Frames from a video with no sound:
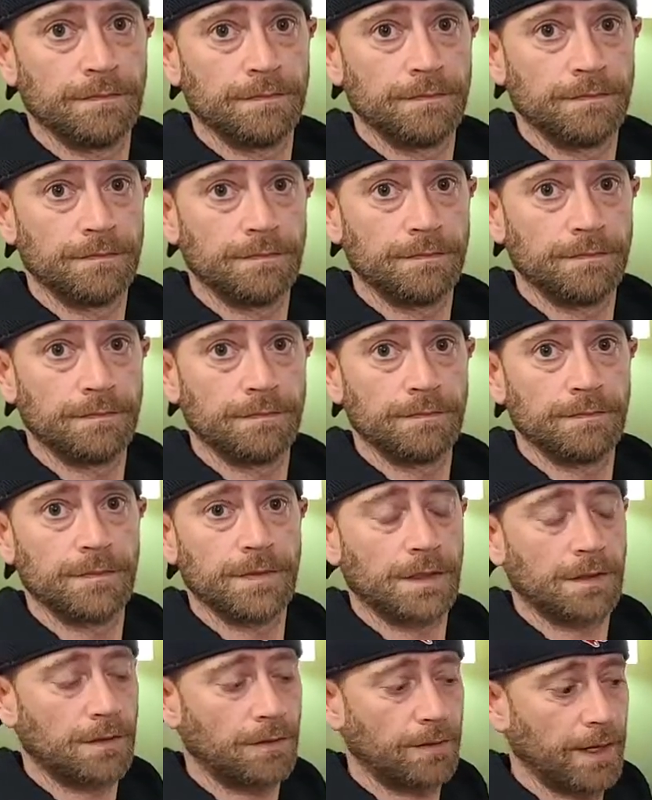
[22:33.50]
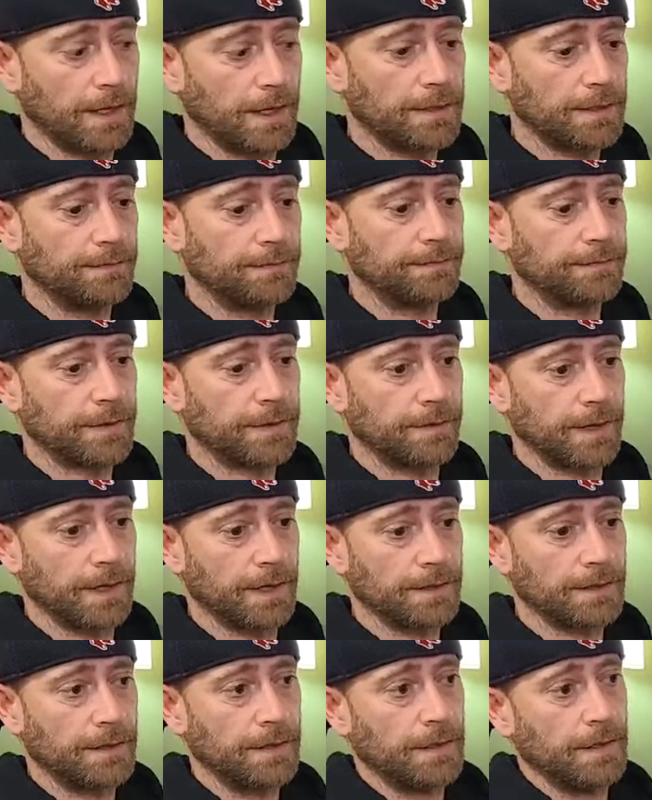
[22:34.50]
You know, finally convince her
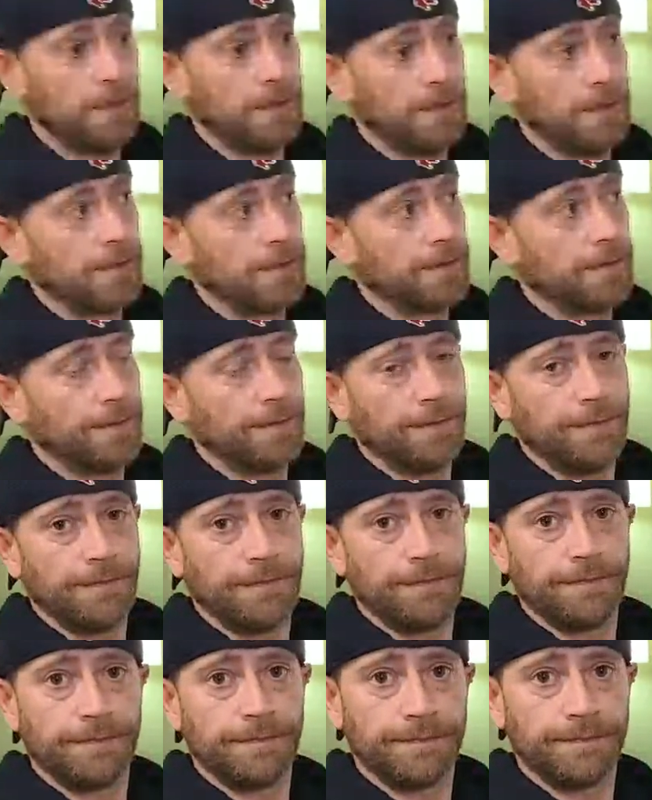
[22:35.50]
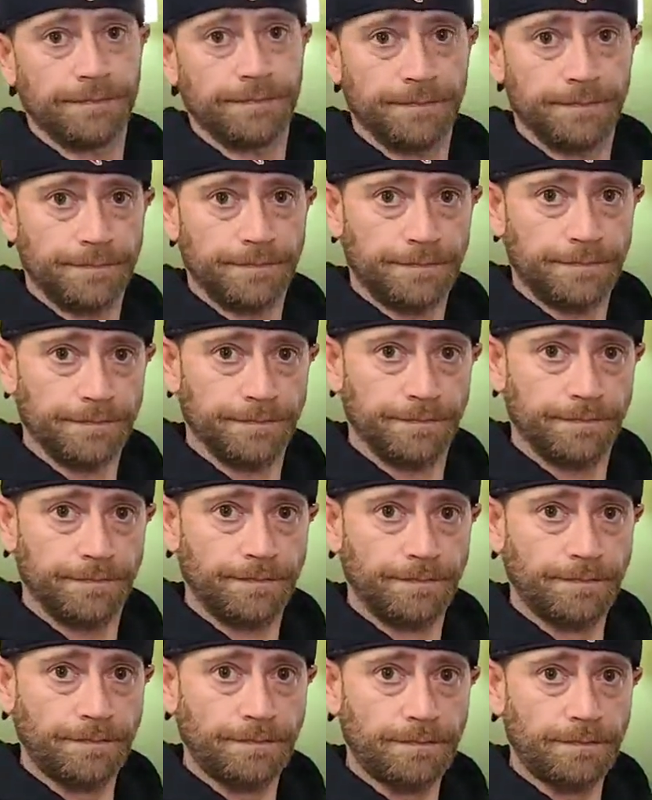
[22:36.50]
that it's not me, it's these crazy
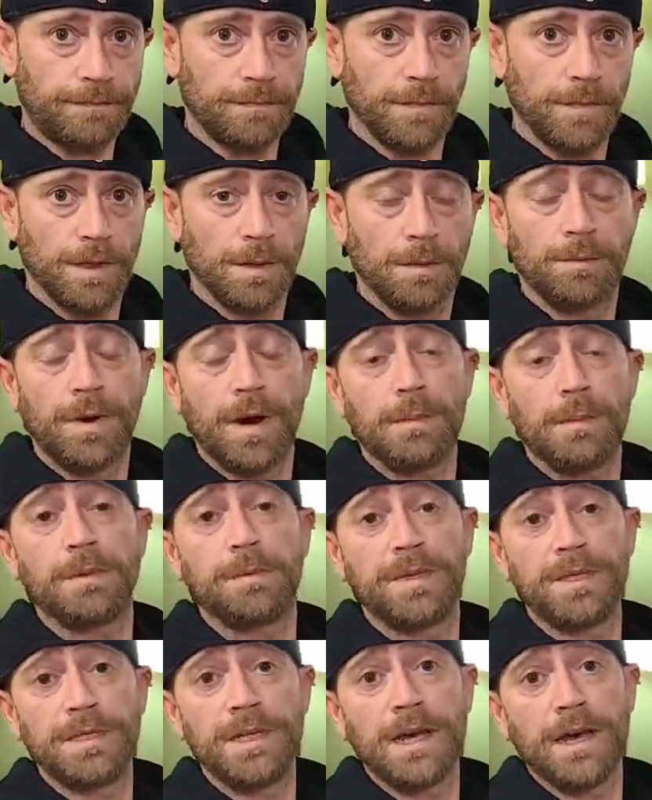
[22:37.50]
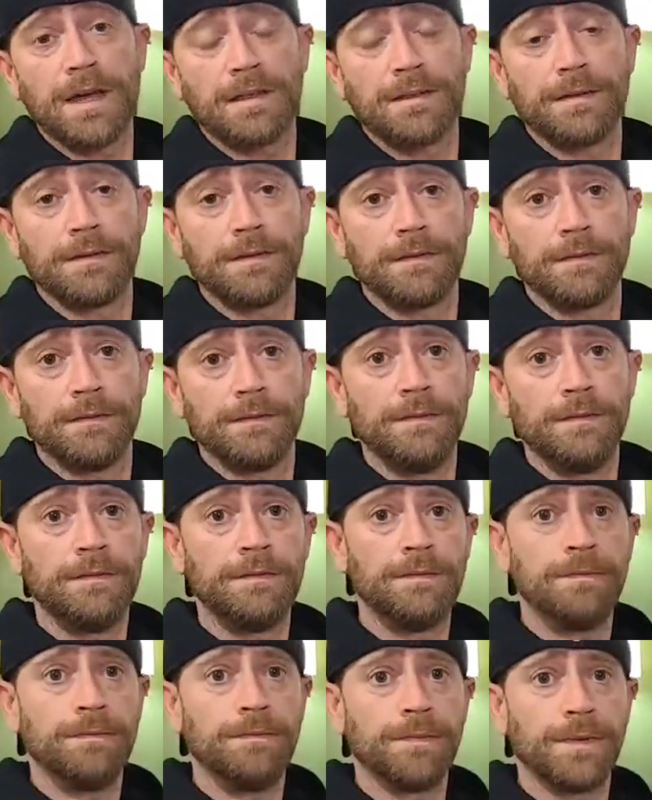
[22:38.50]
people. And then
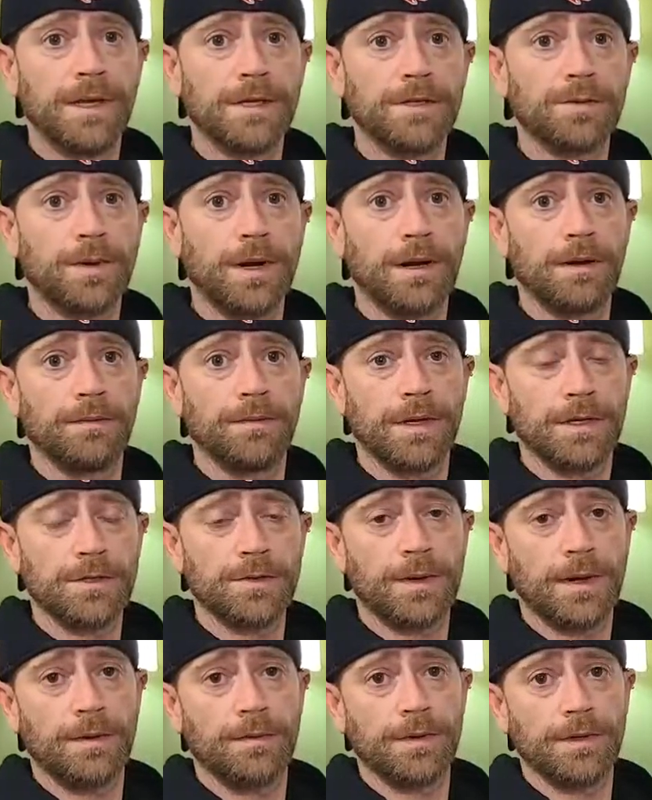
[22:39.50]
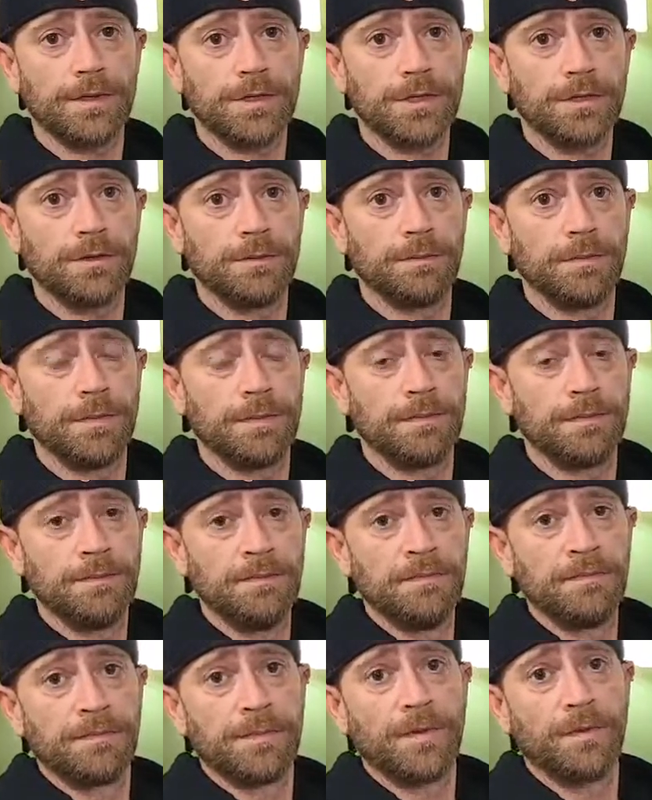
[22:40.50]
the following
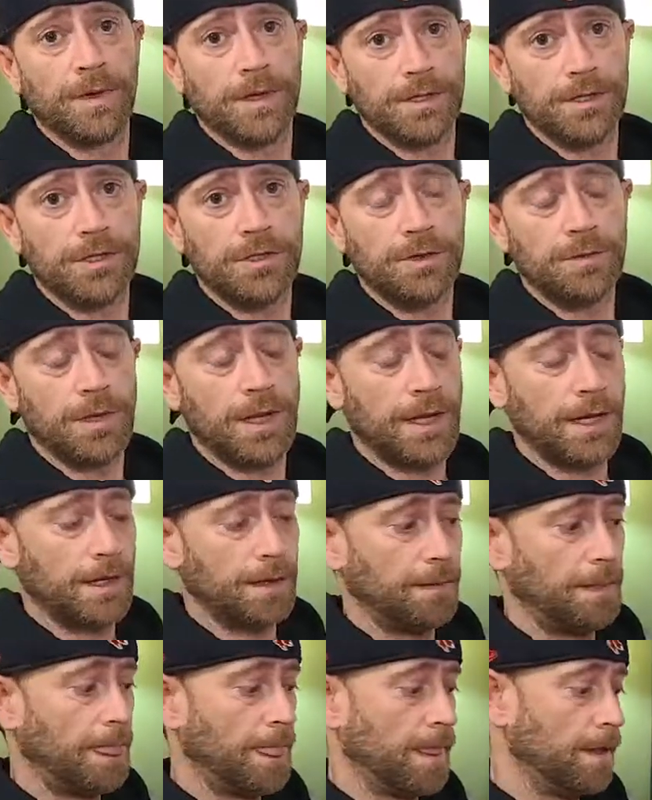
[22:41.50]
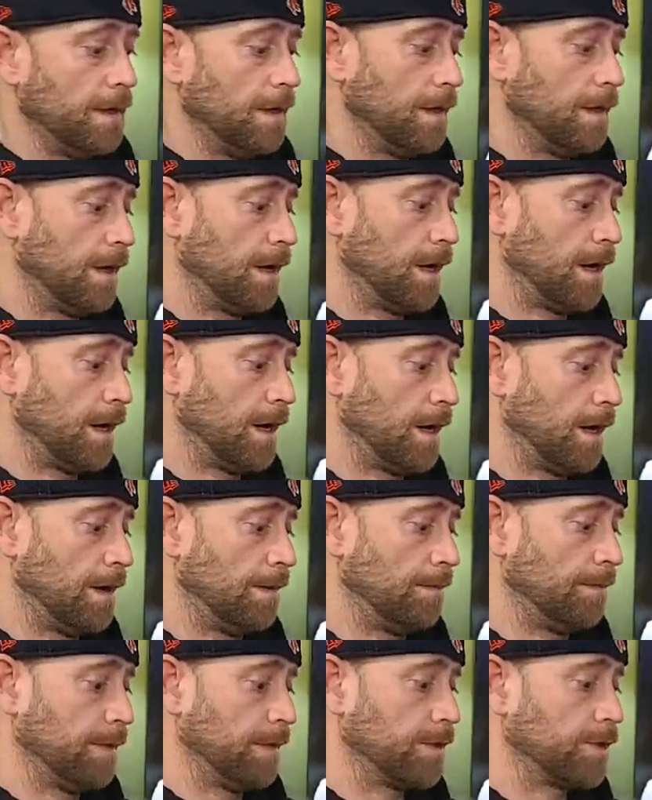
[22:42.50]
morning, I talked to the general manager of the
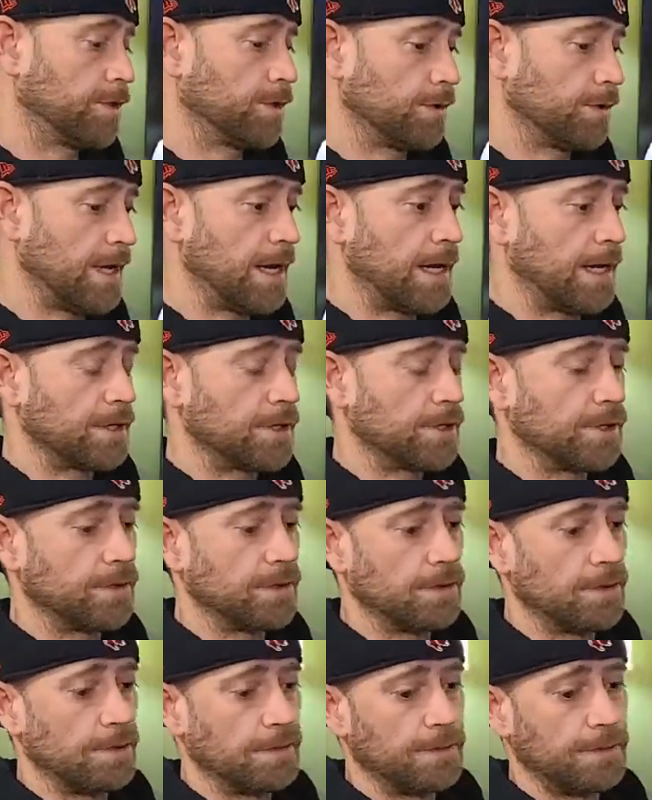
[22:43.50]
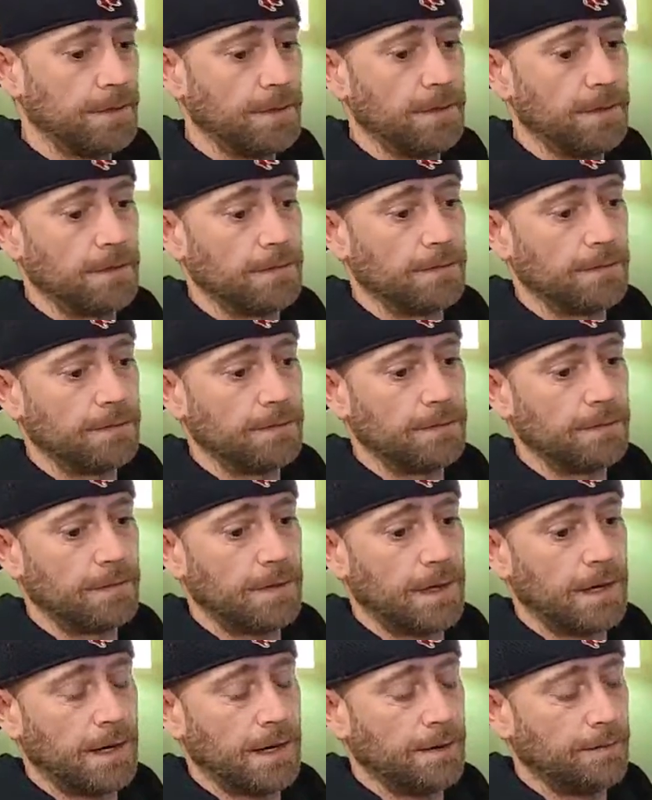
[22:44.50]
hotel. I was able to
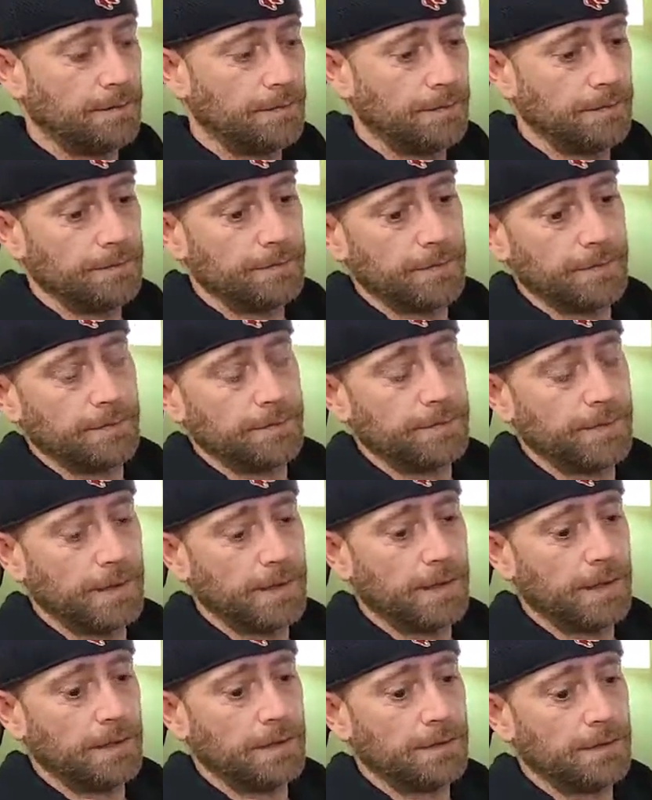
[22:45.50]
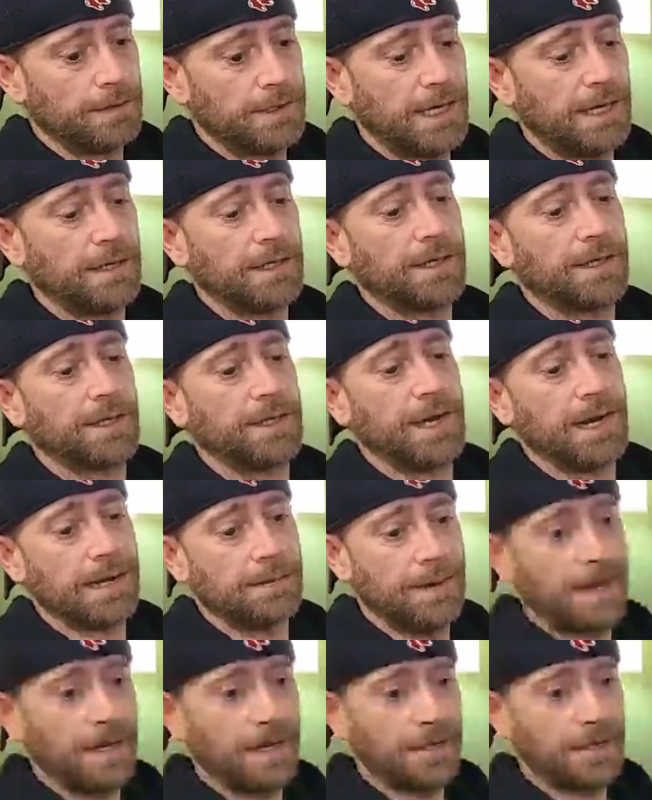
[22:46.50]
have him pull up security footage.
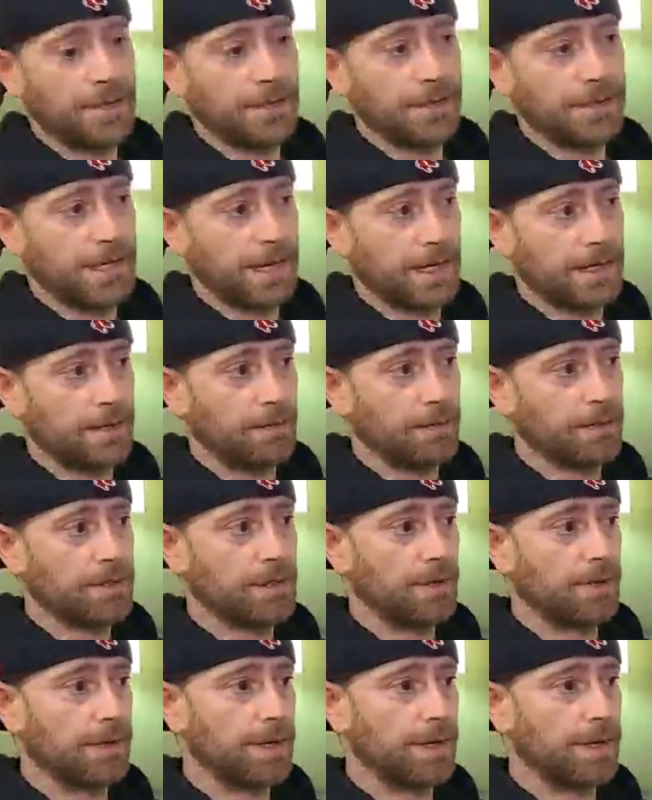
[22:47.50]
And